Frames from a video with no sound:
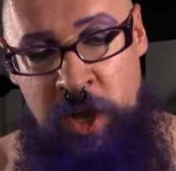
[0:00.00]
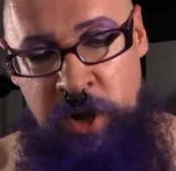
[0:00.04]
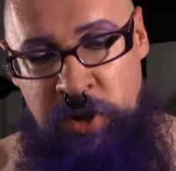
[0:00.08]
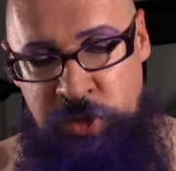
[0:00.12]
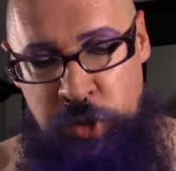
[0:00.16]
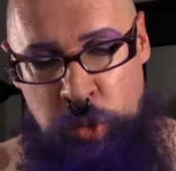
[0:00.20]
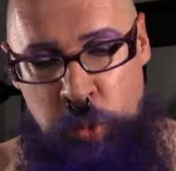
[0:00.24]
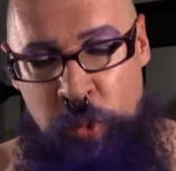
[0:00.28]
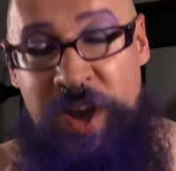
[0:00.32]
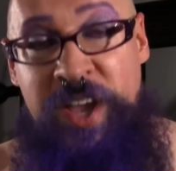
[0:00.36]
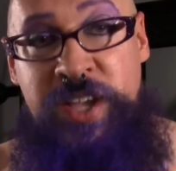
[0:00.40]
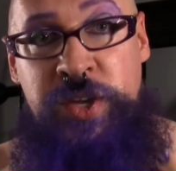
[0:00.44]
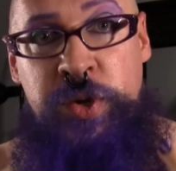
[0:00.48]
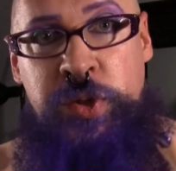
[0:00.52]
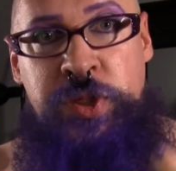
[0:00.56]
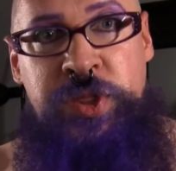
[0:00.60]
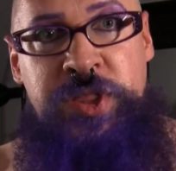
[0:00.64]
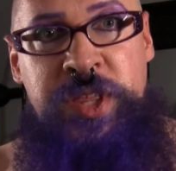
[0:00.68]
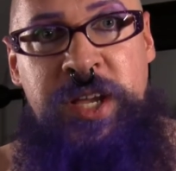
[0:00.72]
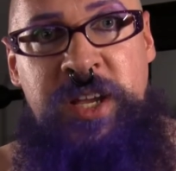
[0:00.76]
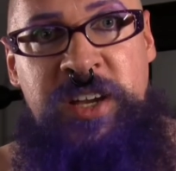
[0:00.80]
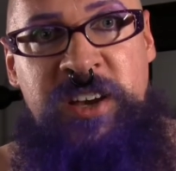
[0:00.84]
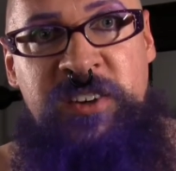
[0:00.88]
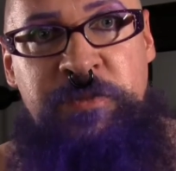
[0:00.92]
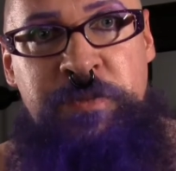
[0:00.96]
the way you
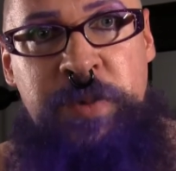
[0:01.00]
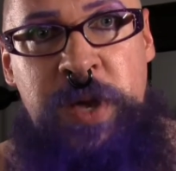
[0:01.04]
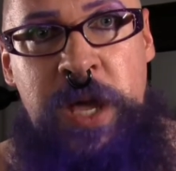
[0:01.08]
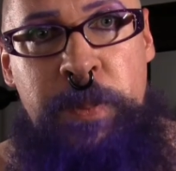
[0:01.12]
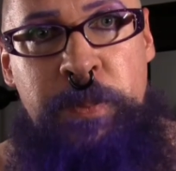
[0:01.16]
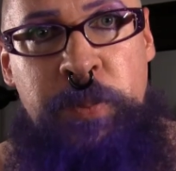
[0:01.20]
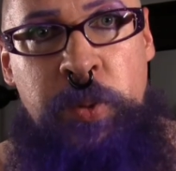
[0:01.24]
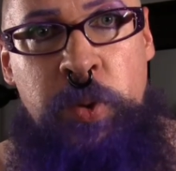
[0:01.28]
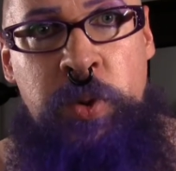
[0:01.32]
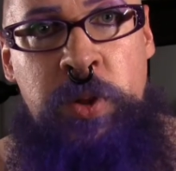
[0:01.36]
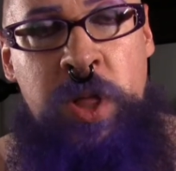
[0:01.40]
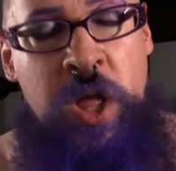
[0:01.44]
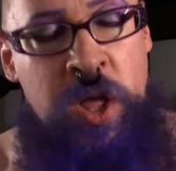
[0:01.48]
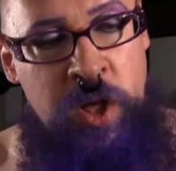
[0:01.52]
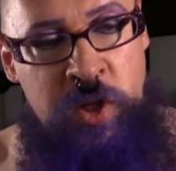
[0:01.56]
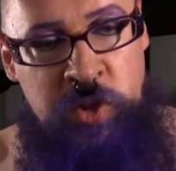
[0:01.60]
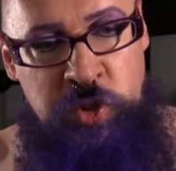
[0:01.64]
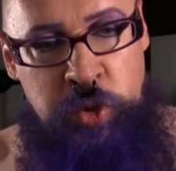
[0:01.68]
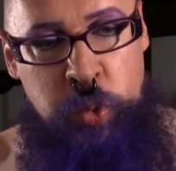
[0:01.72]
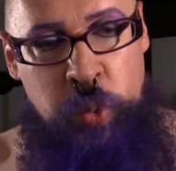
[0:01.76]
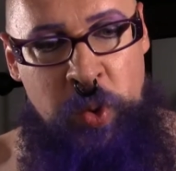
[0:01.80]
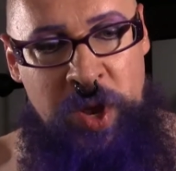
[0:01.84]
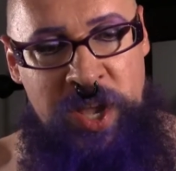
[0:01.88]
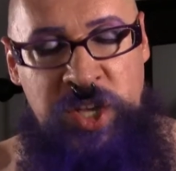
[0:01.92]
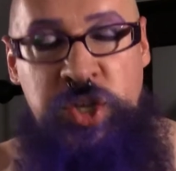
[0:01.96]
think of people,
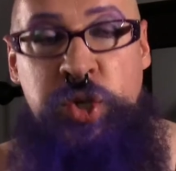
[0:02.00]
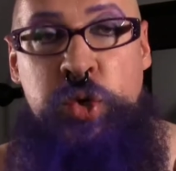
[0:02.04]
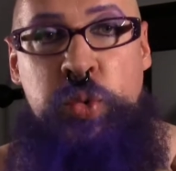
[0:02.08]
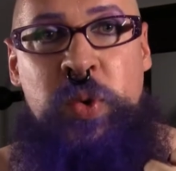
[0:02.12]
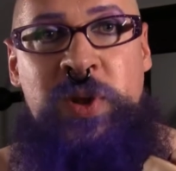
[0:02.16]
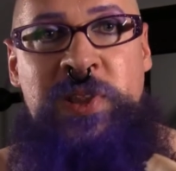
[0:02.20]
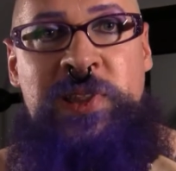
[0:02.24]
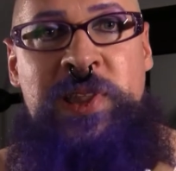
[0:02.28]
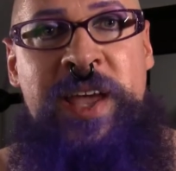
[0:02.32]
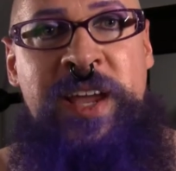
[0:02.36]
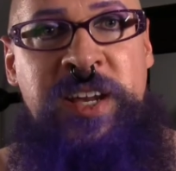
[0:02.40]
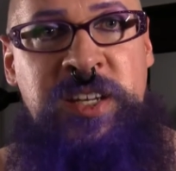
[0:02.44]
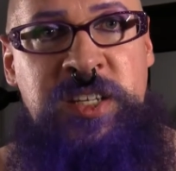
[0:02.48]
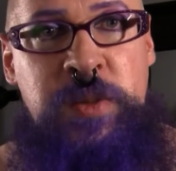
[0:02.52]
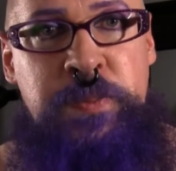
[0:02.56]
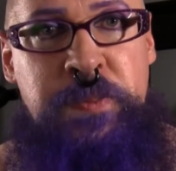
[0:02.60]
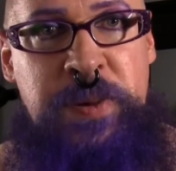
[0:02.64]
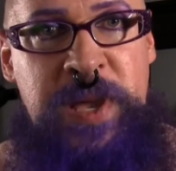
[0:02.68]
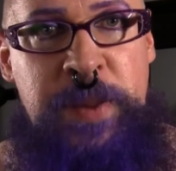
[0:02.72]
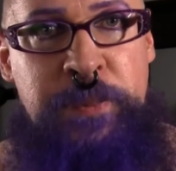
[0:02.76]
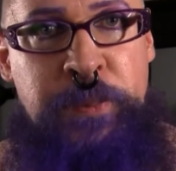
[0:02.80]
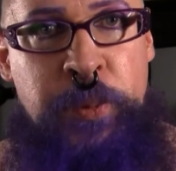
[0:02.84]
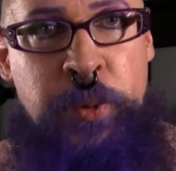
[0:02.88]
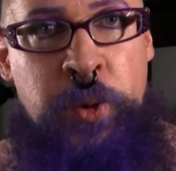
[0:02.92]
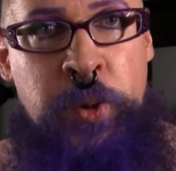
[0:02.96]
the way you relate to
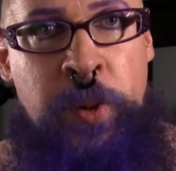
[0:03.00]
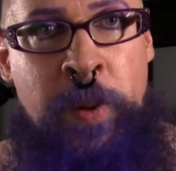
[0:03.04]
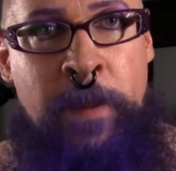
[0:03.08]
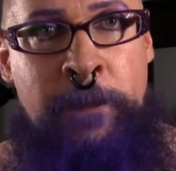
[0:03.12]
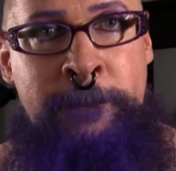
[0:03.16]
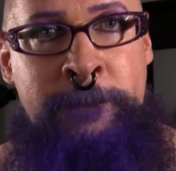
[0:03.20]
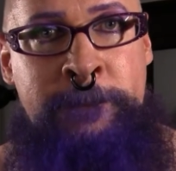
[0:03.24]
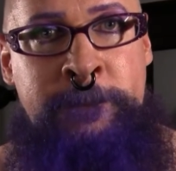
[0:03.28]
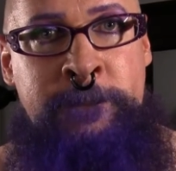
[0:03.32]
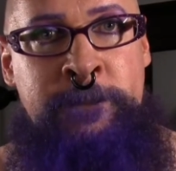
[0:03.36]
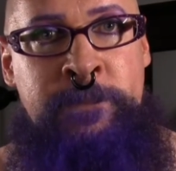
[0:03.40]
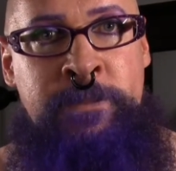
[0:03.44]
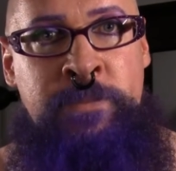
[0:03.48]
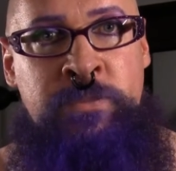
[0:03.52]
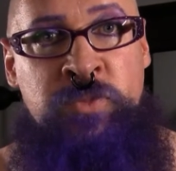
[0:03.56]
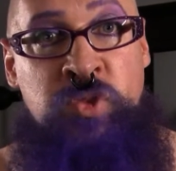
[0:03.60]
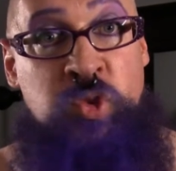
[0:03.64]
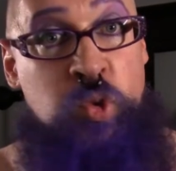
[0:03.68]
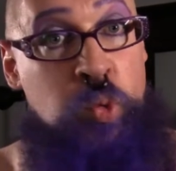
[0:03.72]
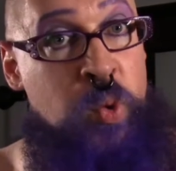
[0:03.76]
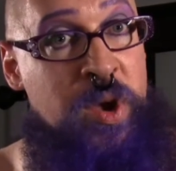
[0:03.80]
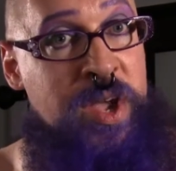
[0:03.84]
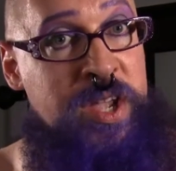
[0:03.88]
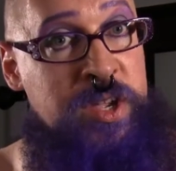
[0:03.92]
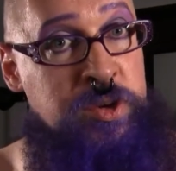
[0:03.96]
people,
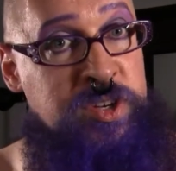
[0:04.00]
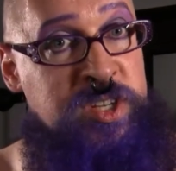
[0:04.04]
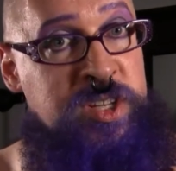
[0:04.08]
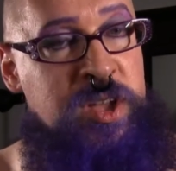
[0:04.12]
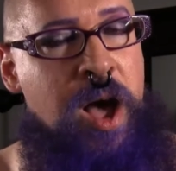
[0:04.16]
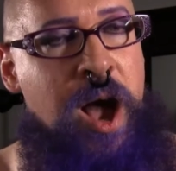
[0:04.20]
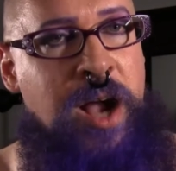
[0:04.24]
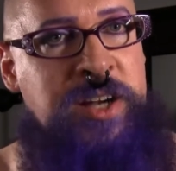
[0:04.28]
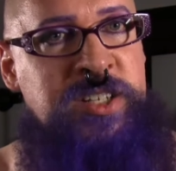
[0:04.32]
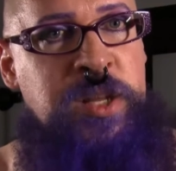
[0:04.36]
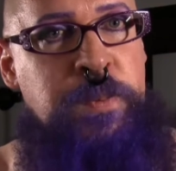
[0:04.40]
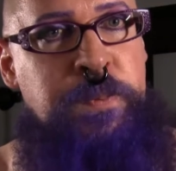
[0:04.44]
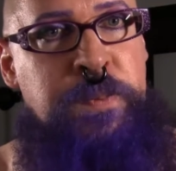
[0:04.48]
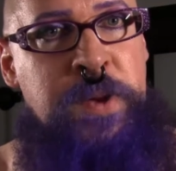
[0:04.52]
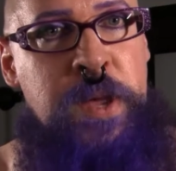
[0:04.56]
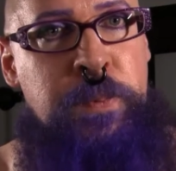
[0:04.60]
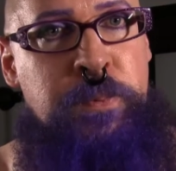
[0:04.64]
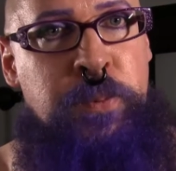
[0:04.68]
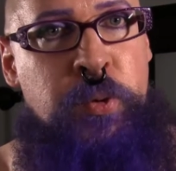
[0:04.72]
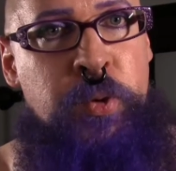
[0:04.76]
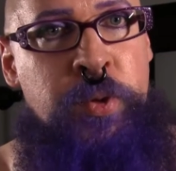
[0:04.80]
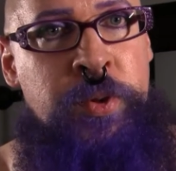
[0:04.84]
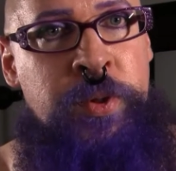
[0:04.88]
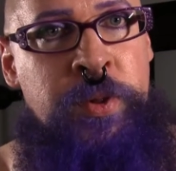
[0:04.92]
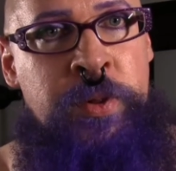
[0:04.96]
the way you talk to
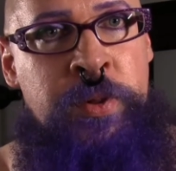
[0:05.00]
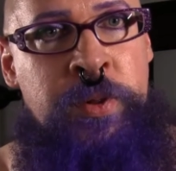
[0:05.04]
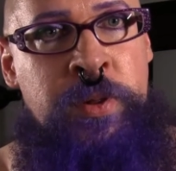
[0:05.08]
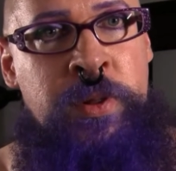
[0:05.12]
people.